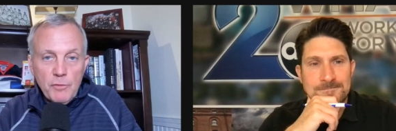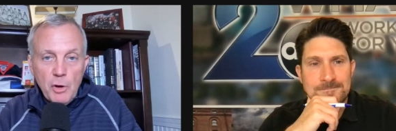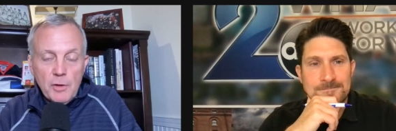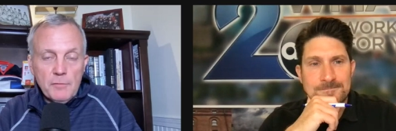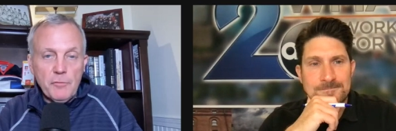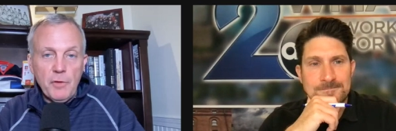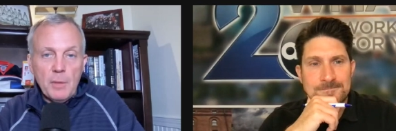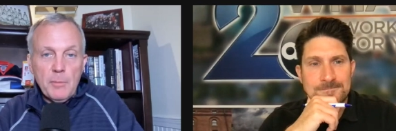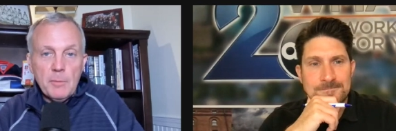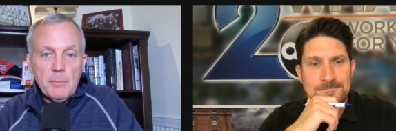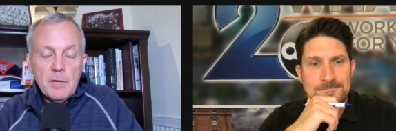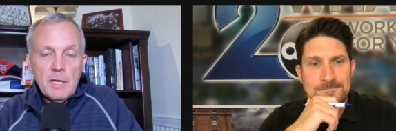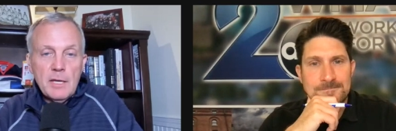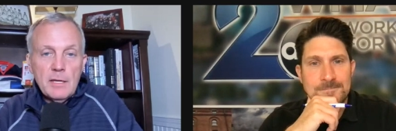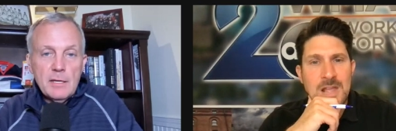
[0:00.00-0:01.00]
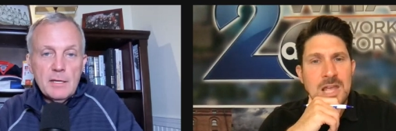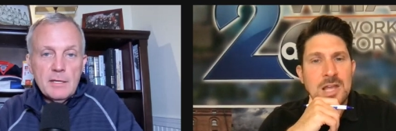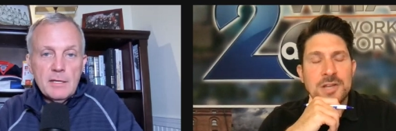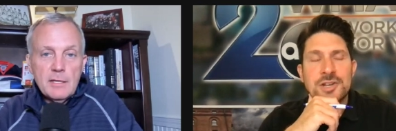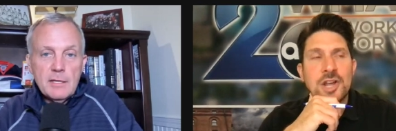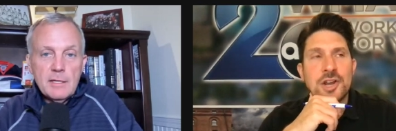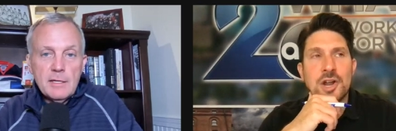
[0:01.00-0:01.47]
Speaker 1: on from him?
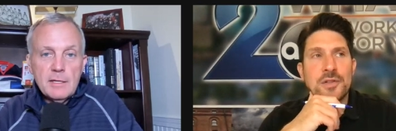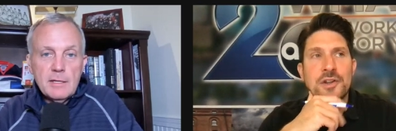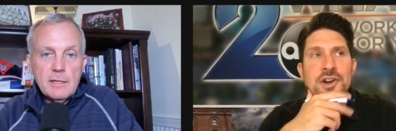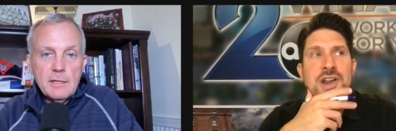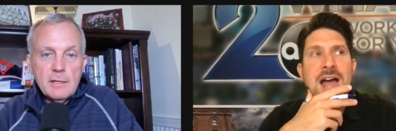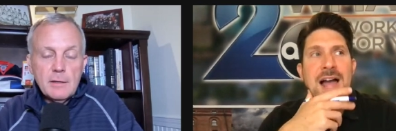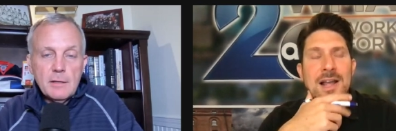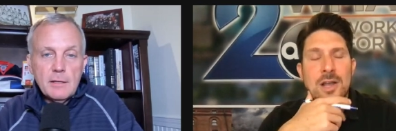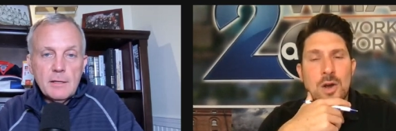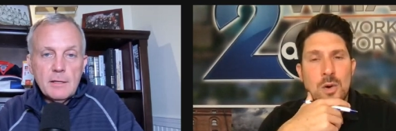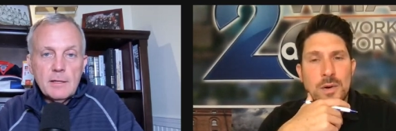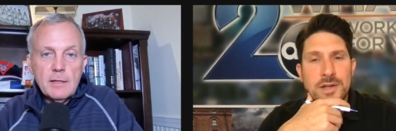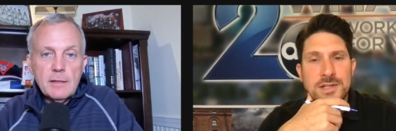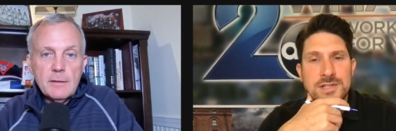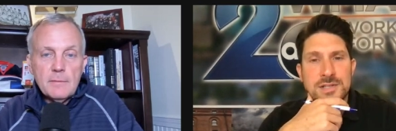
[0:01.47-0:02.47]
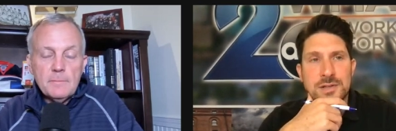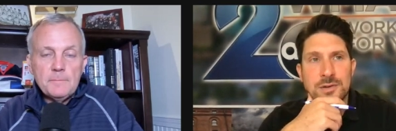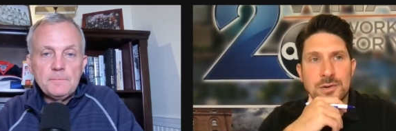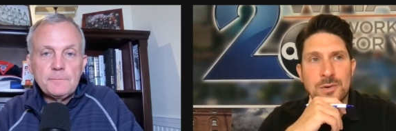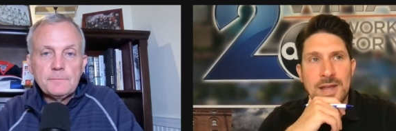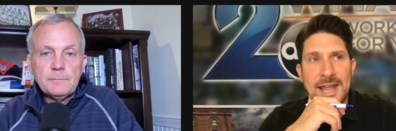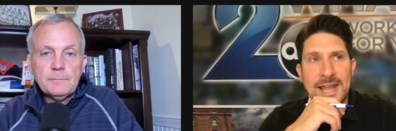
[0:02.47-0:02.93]
Speaker 2: No, no, they're not going
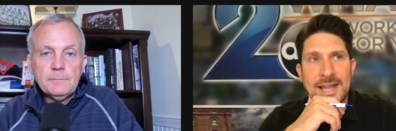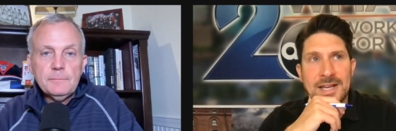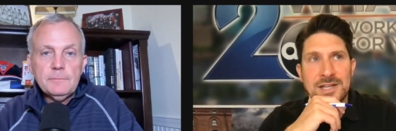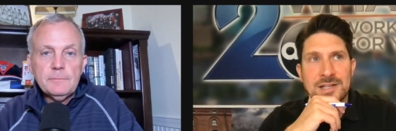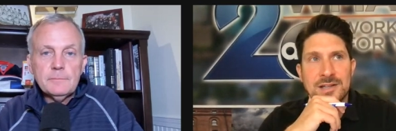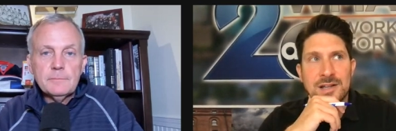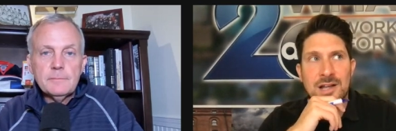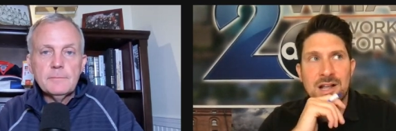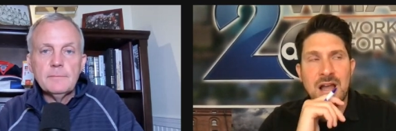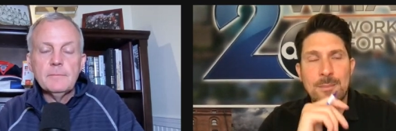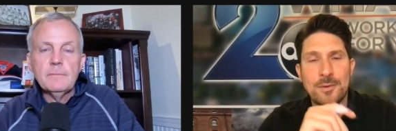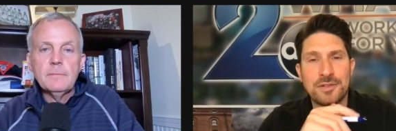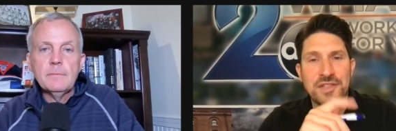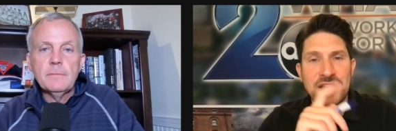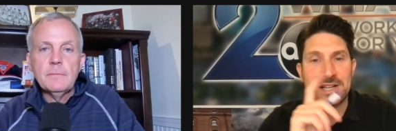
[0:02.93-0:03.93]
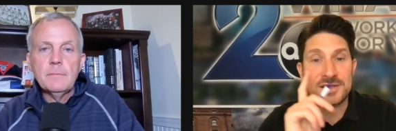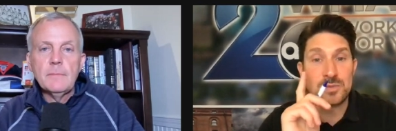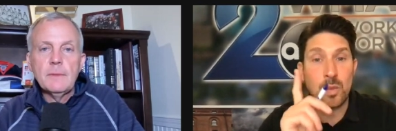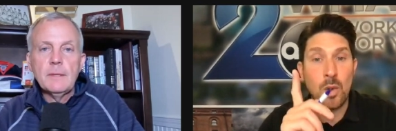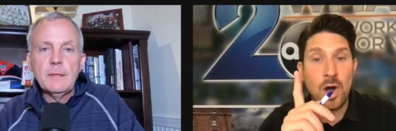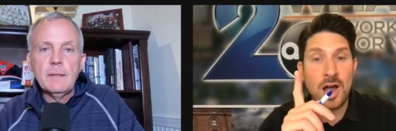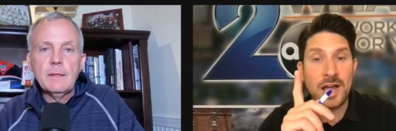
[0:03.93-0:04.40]
to. And a couple things.
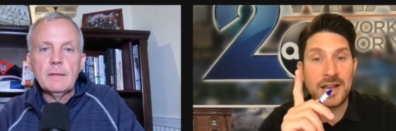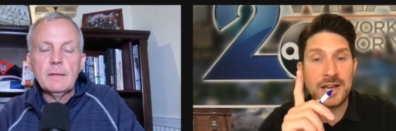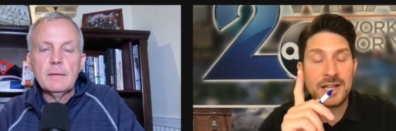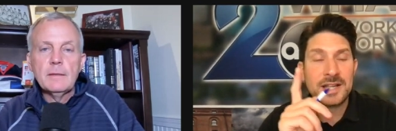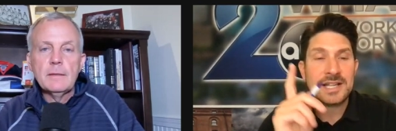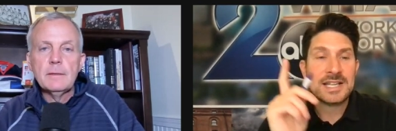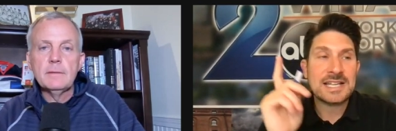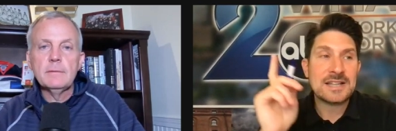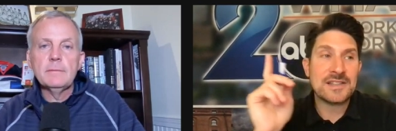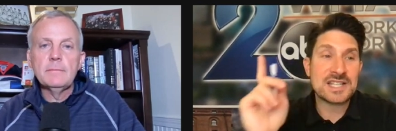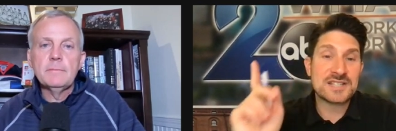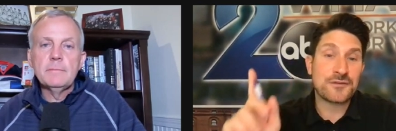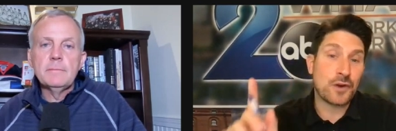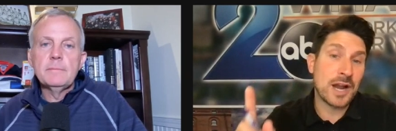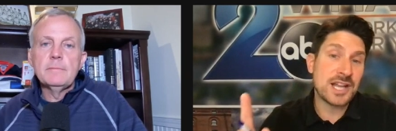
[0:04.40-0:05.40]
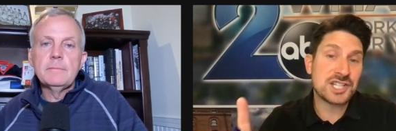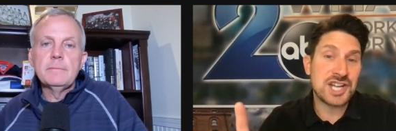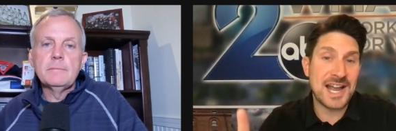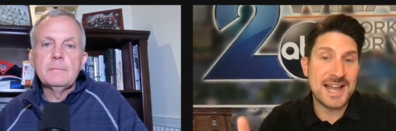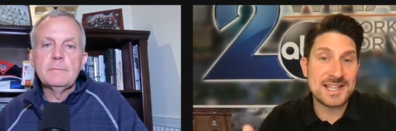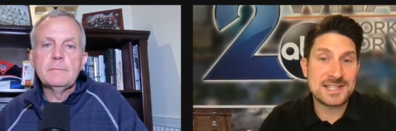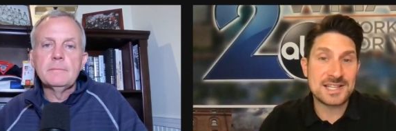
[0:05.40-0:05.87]
One, this
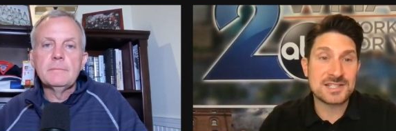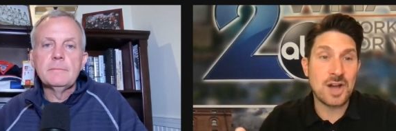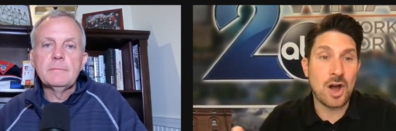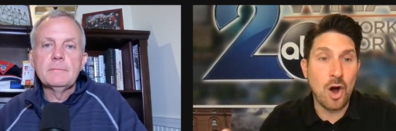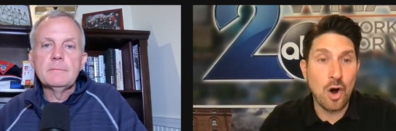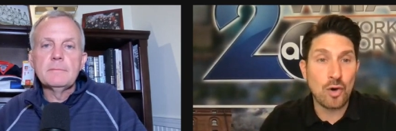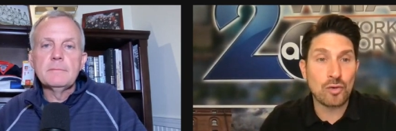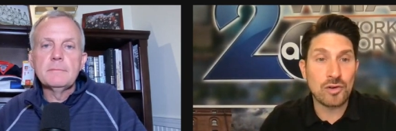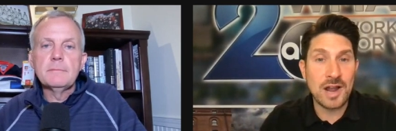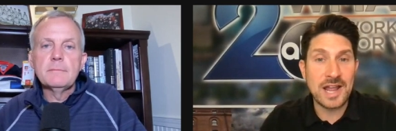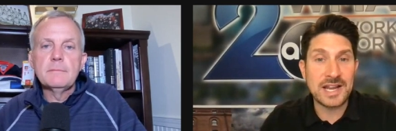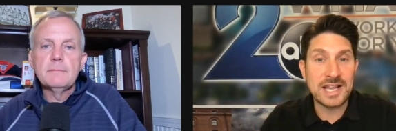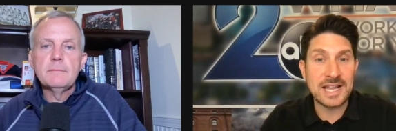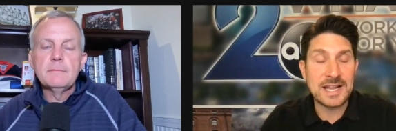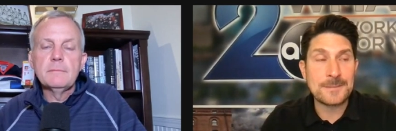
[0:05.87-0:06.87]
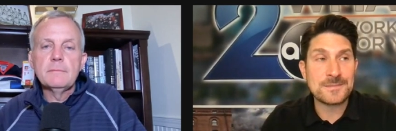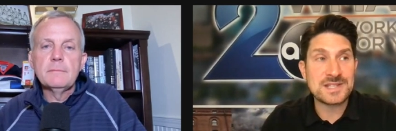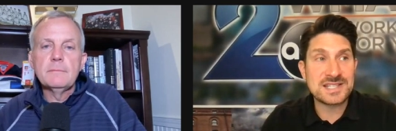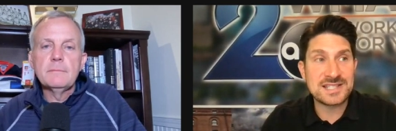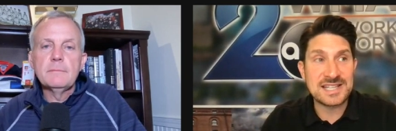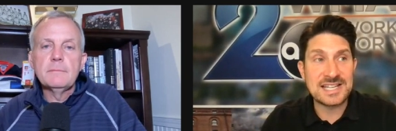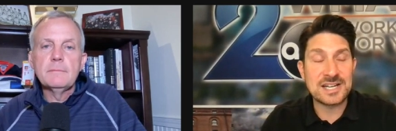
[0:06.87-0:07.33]
franchise has already
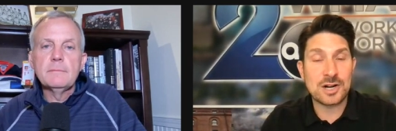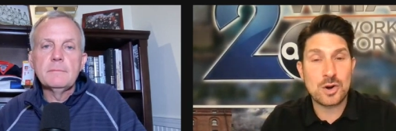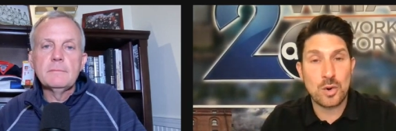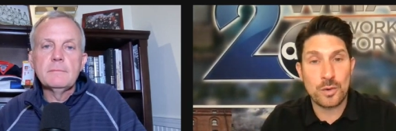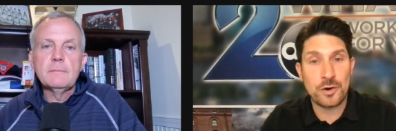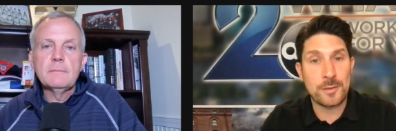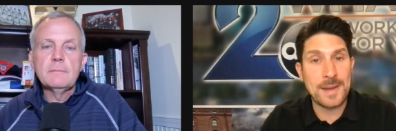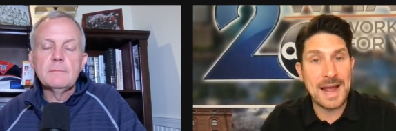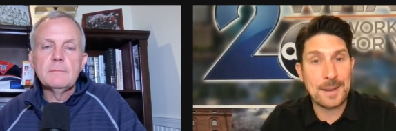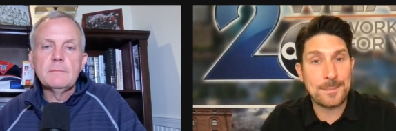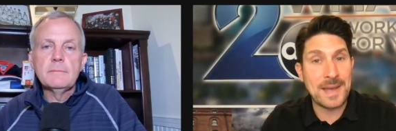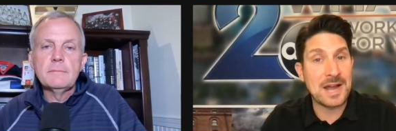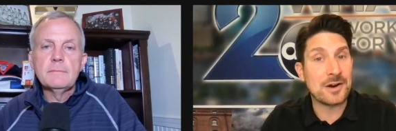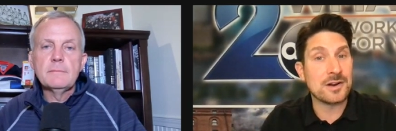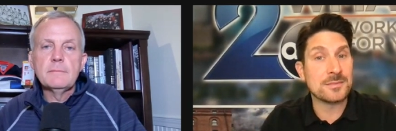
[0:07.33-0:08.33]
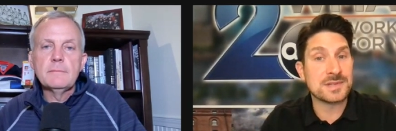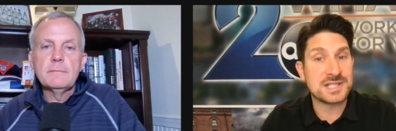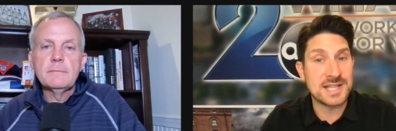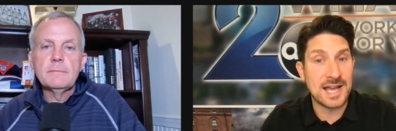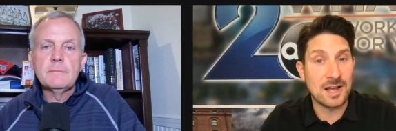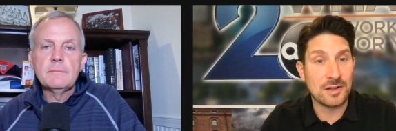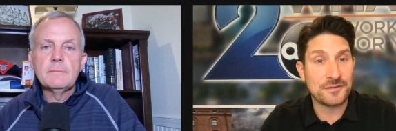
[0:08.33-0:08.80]
seen a quarterback bet on
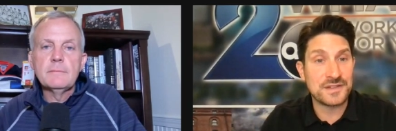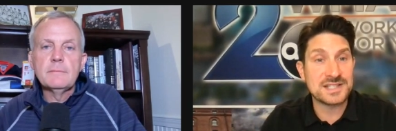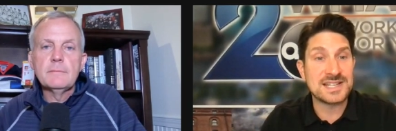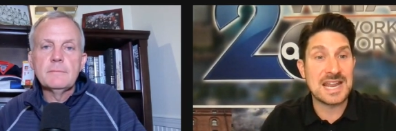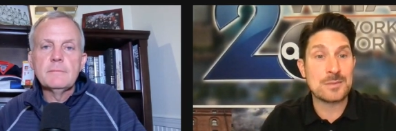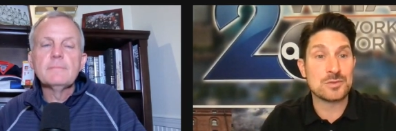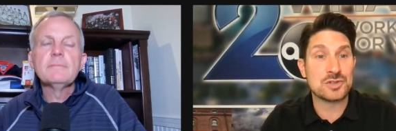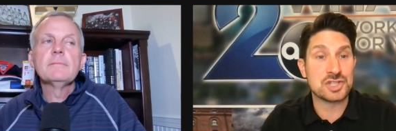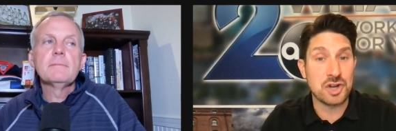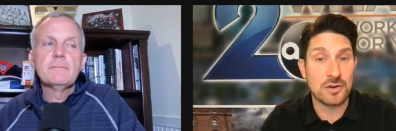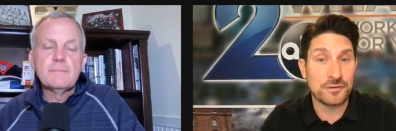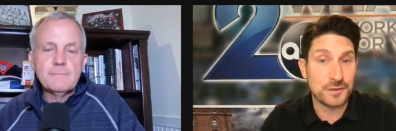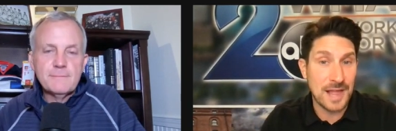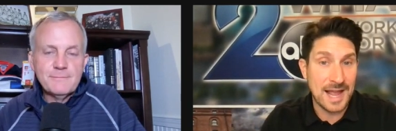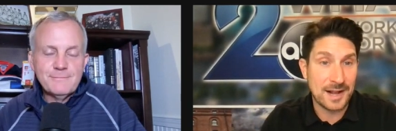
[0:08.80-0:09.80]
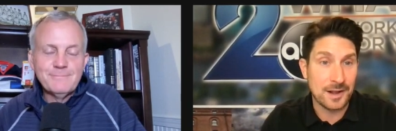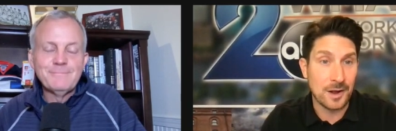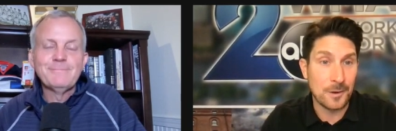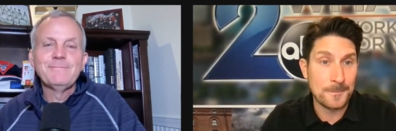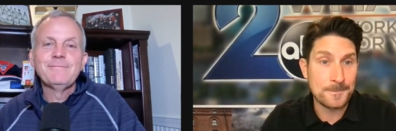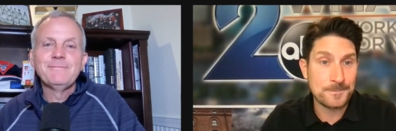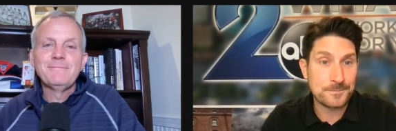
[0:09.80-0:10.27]
himself. His name was Joe Flacco.